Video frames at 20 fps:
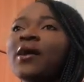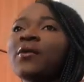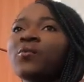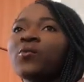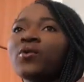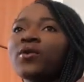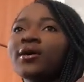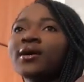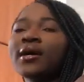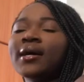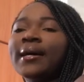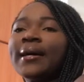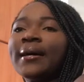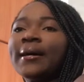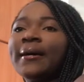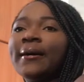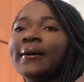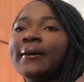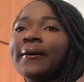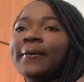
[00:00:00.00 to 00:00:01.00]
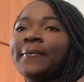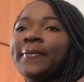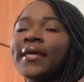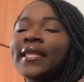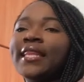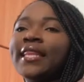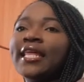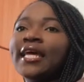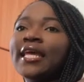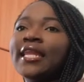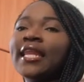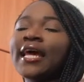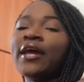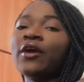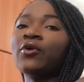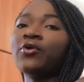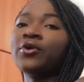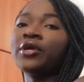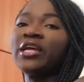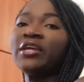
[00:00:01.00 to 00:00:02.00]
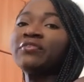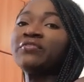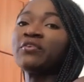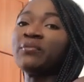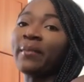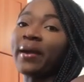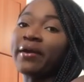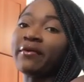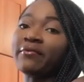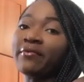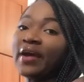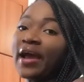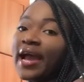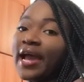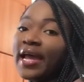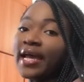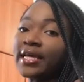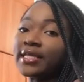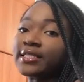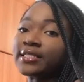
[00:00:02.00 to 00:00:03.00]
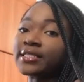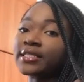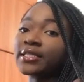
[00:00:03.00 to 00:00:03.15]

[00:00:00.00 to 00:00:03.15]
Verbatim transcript: woke up and then I ordered for my ride.